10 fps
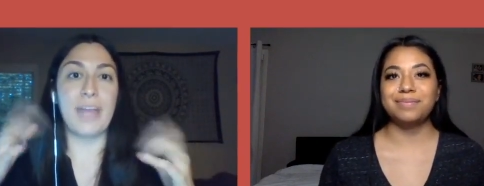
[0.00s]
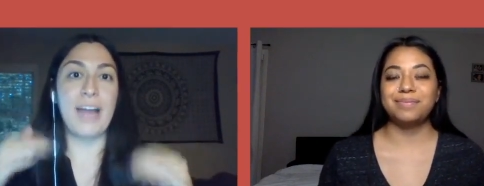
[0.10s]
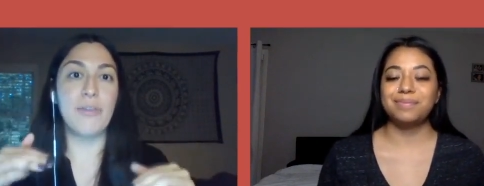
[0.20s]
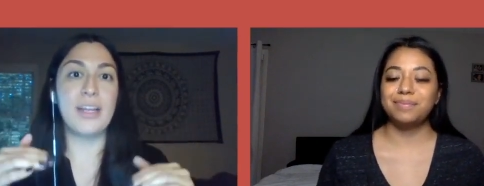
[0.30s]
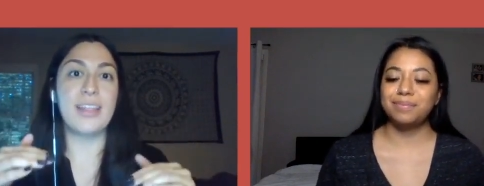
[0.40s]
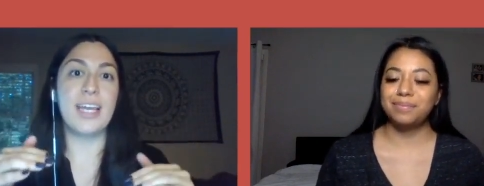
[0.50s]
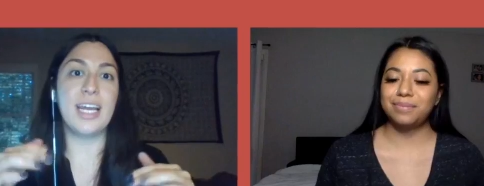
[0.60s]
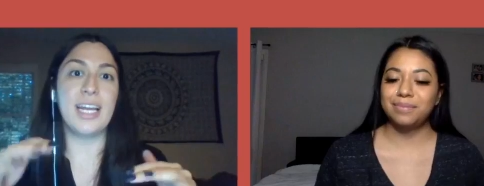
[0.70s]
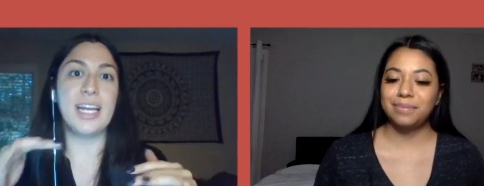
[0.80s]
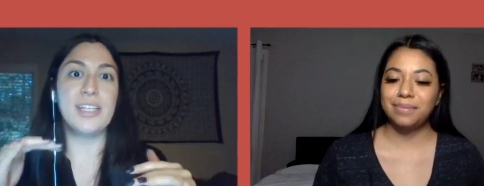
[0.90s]

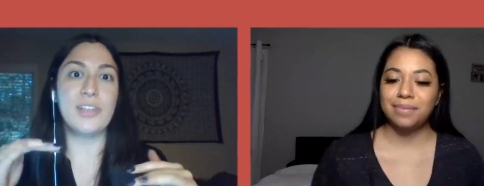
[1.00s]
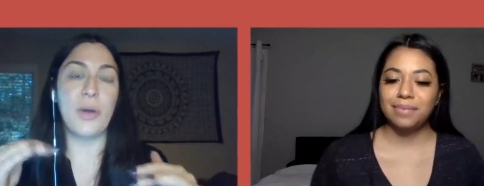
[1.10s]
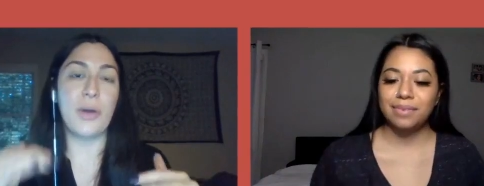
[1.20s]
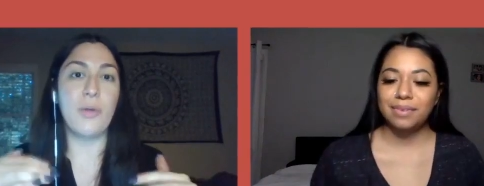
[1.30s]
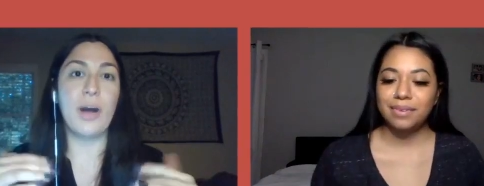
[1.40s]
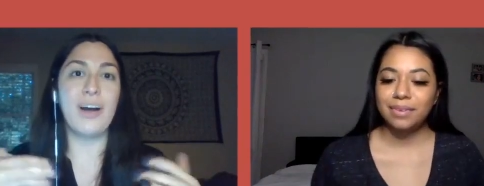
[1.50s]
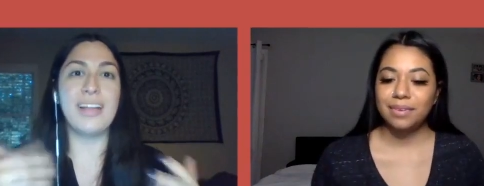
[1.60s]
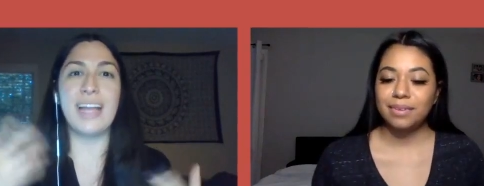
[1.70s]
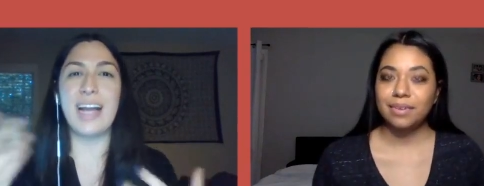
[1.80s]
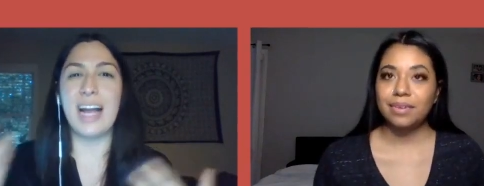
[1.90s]
Speaker 1: everything is going well
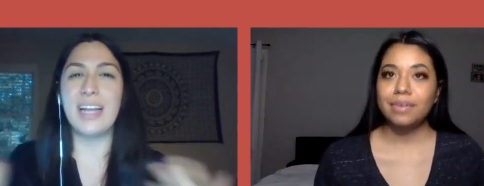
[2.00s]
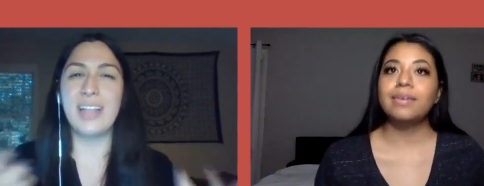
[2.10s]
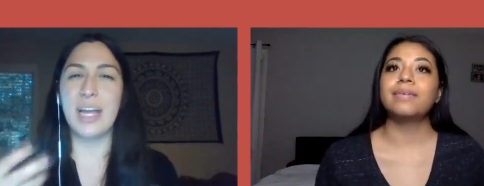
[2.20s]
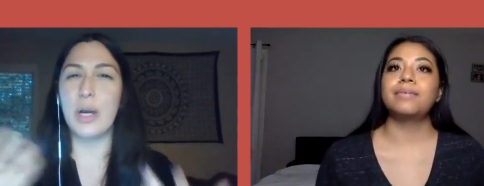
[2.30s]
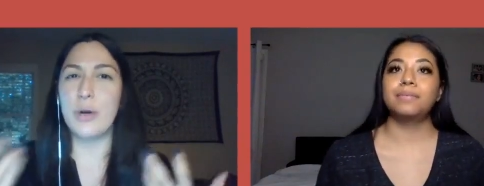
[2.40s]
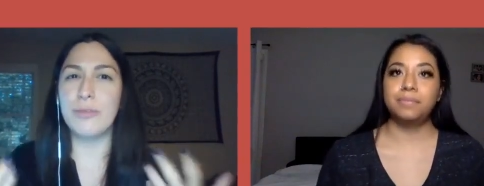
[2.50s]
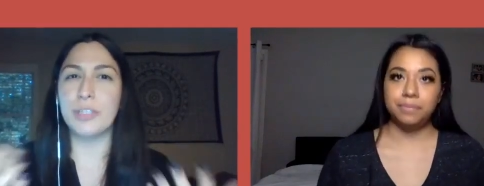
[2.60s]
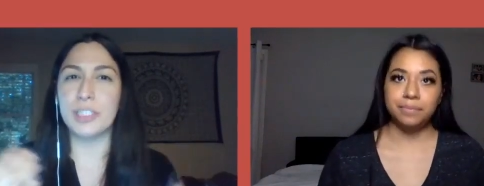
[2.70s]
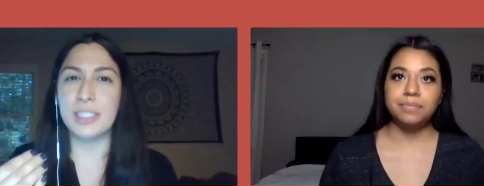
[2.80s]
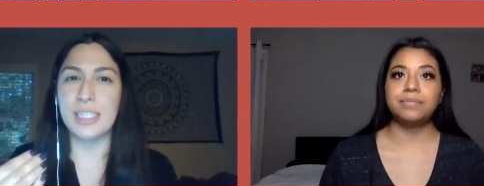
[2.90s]
and they kind of like
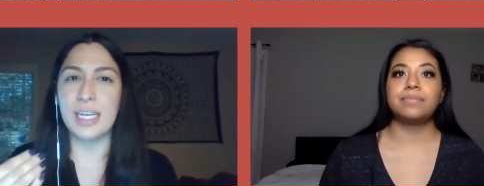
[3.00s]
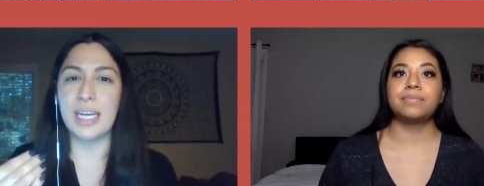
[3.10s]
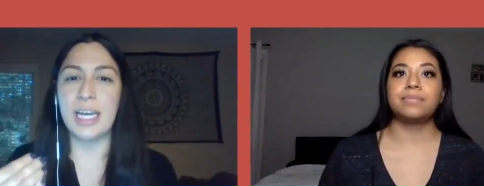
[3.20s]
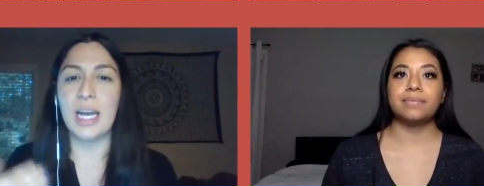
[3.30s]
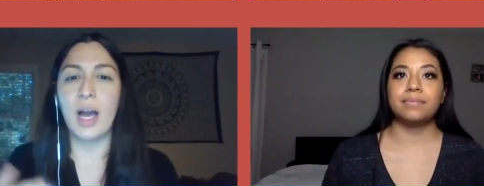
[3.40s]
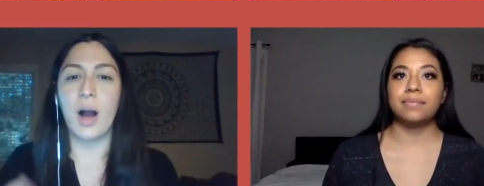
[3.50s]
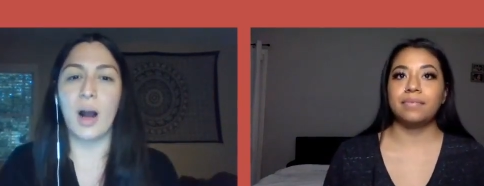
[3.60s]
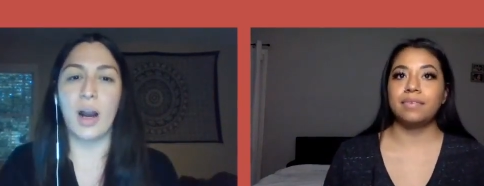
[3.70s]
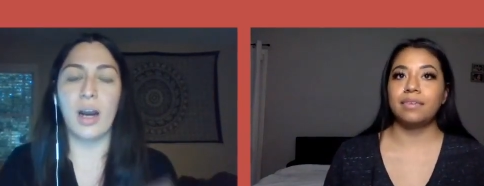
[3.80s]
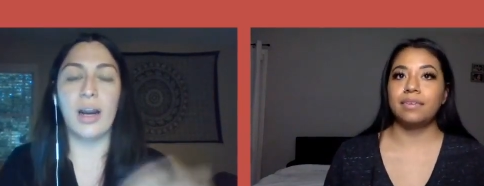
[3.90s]
oversee
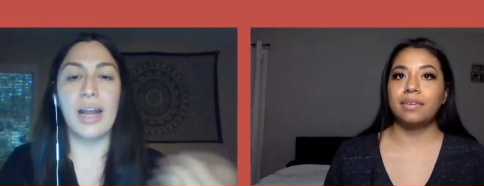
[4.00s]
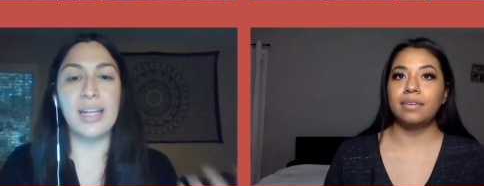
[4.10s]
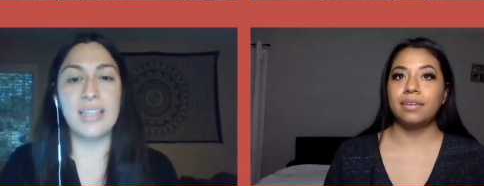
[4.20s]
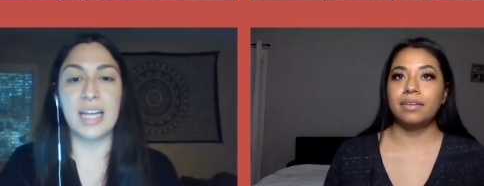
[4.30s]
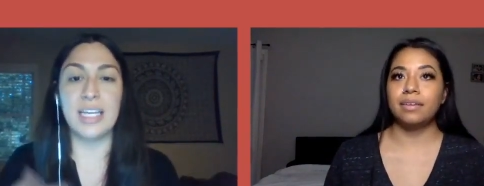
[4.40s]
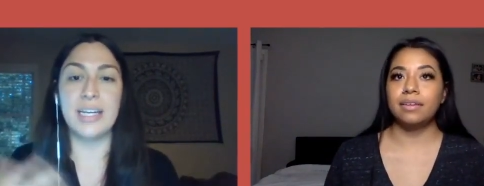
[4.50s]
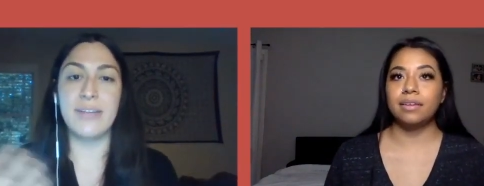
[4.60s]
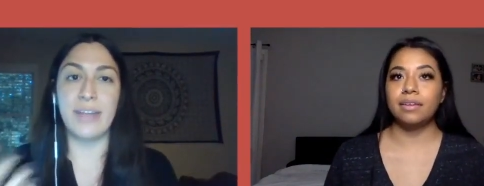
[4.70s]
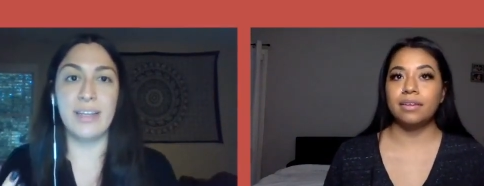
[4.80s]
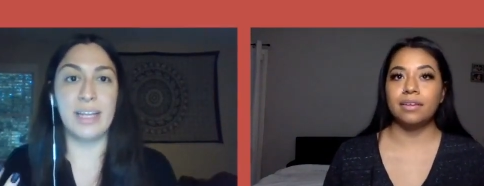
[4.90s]
our
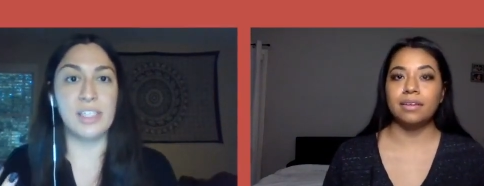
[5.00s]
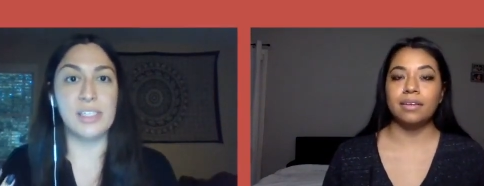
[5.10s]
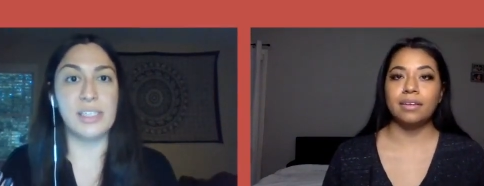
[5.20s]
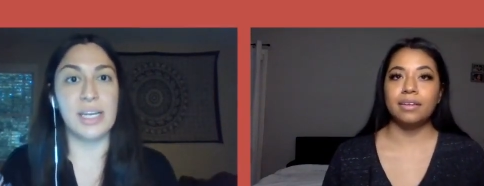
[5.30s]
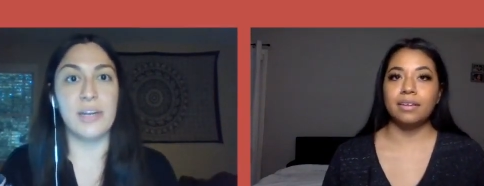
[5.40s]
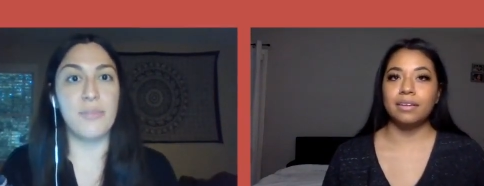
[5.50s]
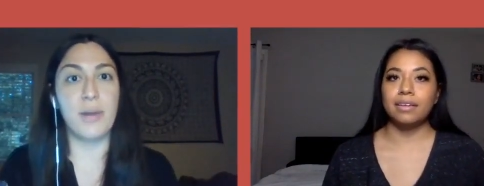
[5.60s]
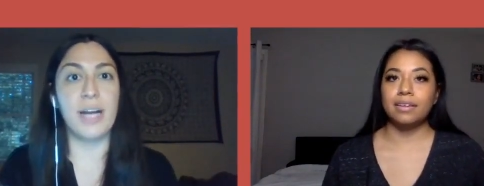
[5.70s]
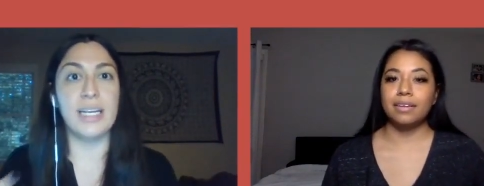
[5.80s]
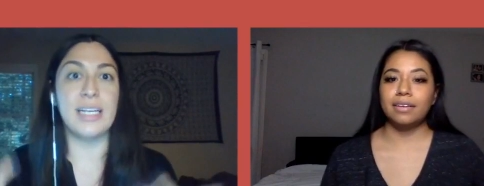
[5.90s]
executive and legislative
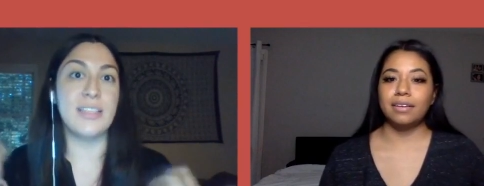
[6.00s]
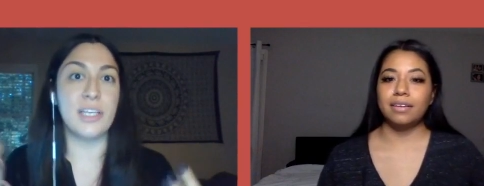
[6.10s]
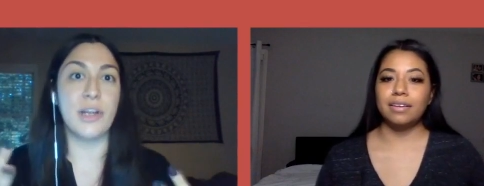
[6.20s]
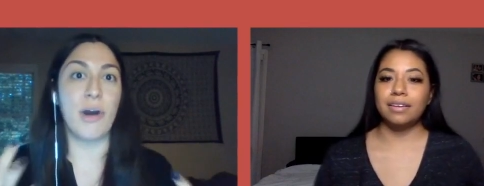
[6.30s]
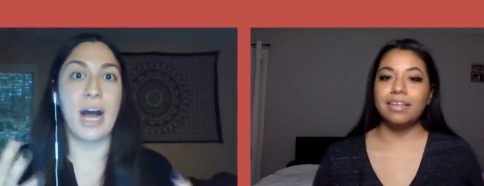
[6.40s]
bodies, you know,